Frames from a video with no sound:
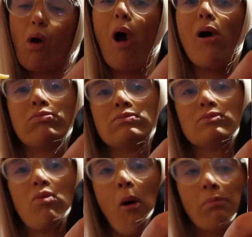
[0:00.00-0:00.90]
Oh. Yeah,
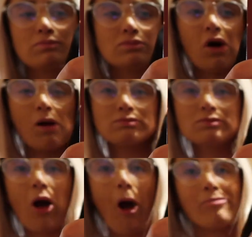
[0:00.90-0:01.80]
this is a bit
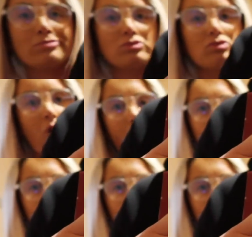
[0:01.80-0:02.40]
fancy, isn't it?